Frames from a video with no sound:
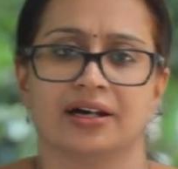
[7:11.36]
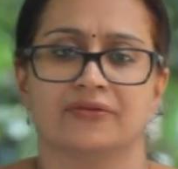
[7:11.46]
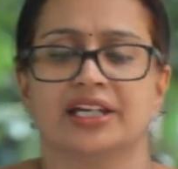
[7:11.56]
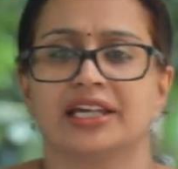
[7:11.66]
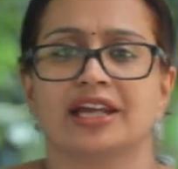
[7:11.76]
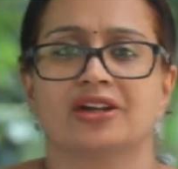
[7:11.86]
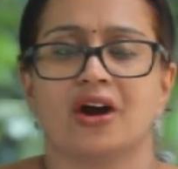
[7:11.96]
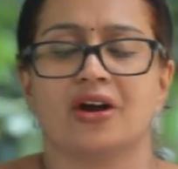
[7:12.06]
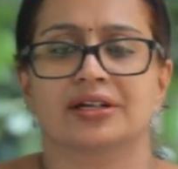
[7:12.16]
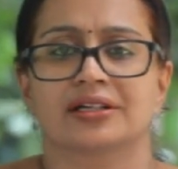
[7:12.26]
We
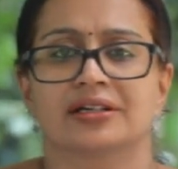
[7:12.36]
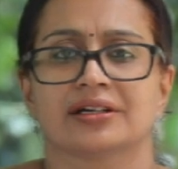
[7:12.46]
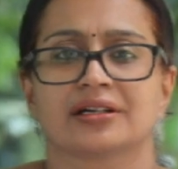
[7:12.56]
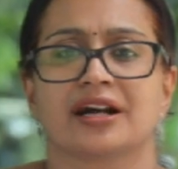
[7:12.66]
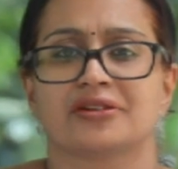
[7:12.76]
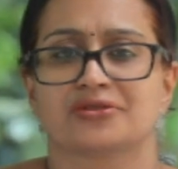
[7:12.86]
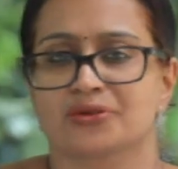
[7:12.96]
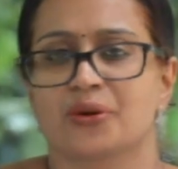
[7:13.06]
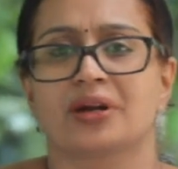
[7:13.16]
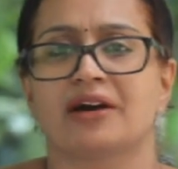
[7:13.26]
cannot
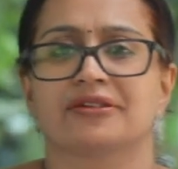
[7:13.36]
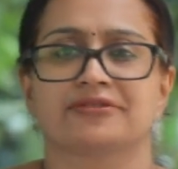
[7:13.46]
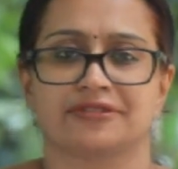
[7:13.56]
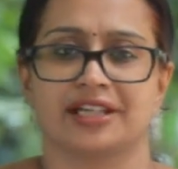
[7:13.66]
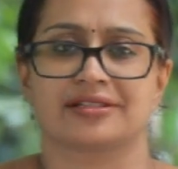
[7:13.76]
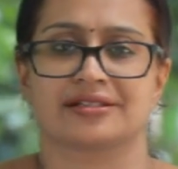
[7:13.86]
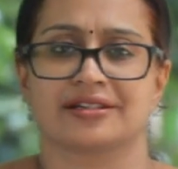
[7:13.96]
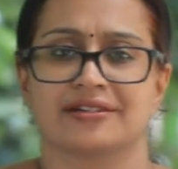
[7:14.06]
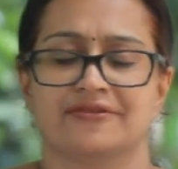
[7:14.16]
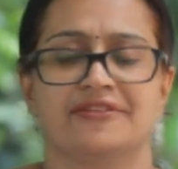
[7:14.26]
control our fate.
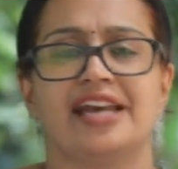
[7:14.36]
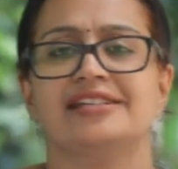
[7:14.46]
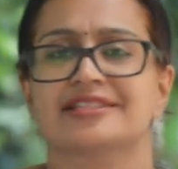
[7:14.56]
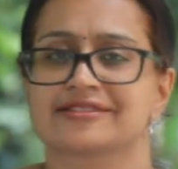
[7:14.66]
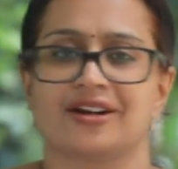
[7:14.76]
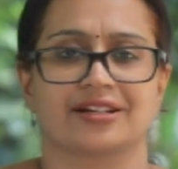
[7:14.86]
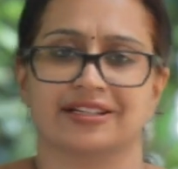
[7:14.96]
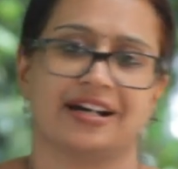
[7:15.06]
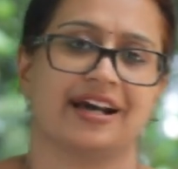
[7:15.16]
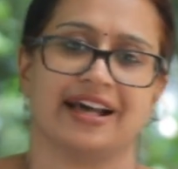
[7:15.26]
Fate is not
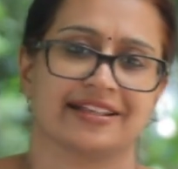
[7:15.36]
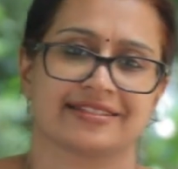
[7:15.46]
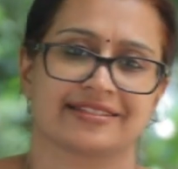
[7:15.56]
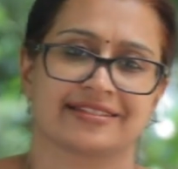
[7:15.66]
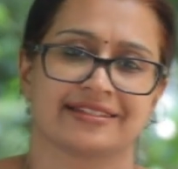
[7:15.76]
in our hands.